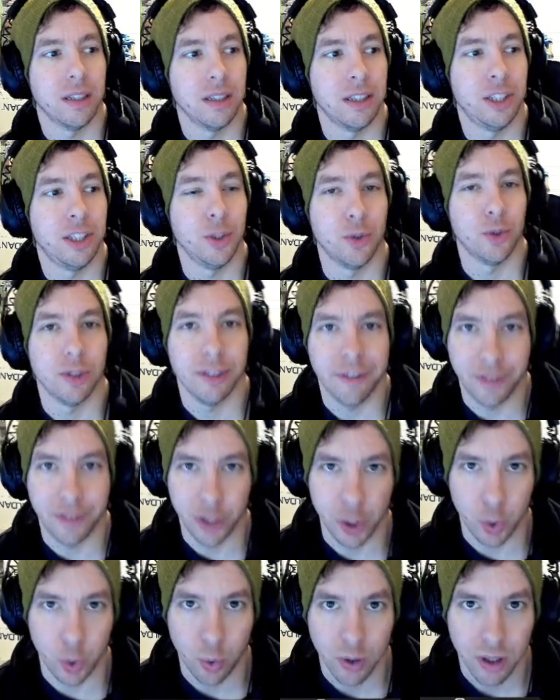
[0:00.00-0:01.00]
do a
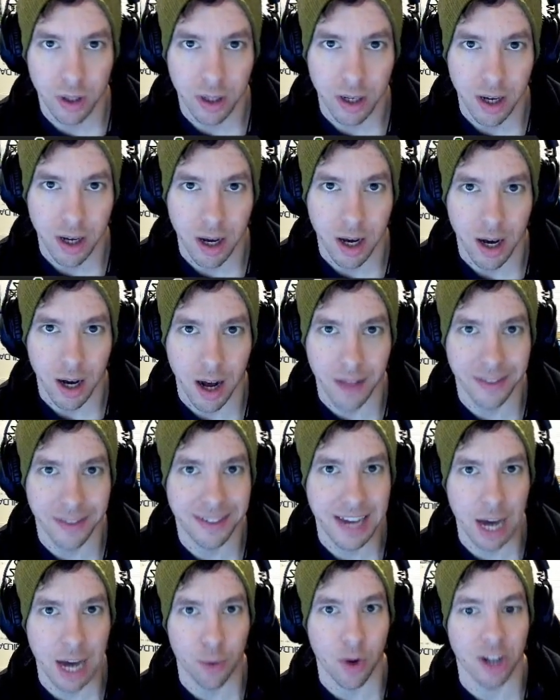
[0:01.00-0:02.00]
review on the
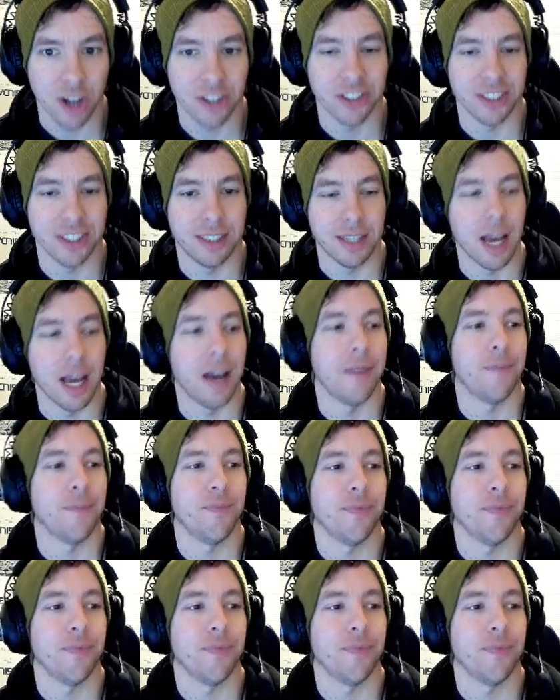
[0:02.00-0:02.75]
Tal Rasha set.